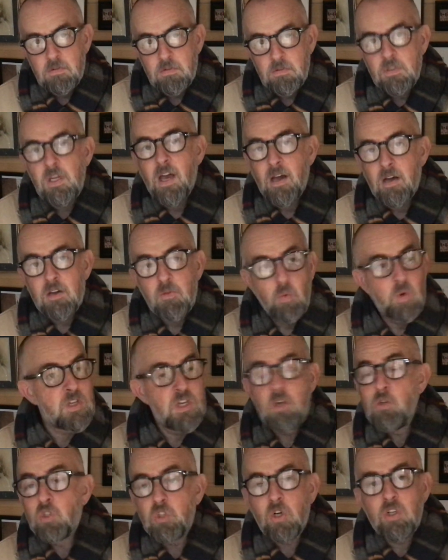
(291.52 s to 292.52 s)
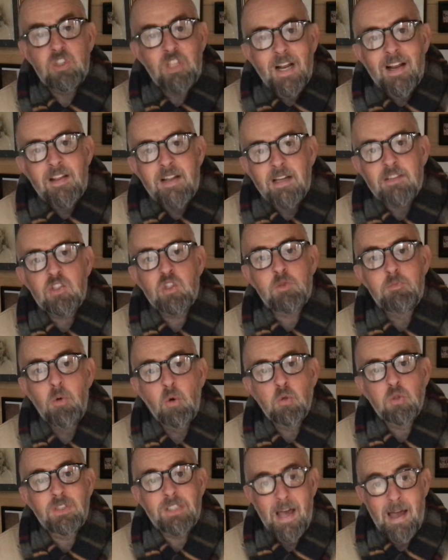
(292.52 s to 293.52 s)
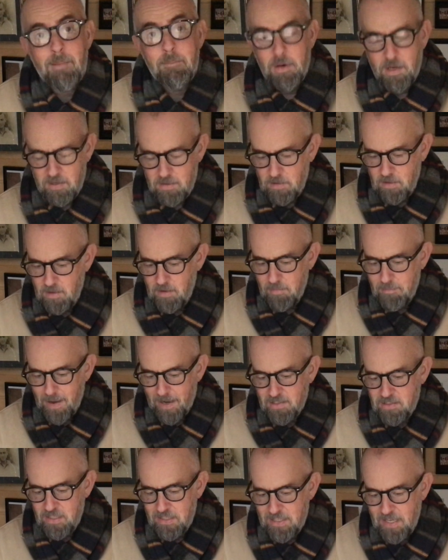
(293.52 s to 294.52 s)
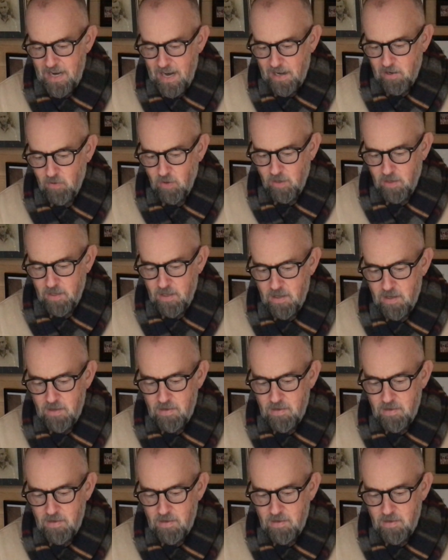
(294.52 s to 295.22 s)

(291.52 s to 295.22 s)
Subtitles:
"Yeah, well, you try telling that to Small Sam," Maxie said angrily.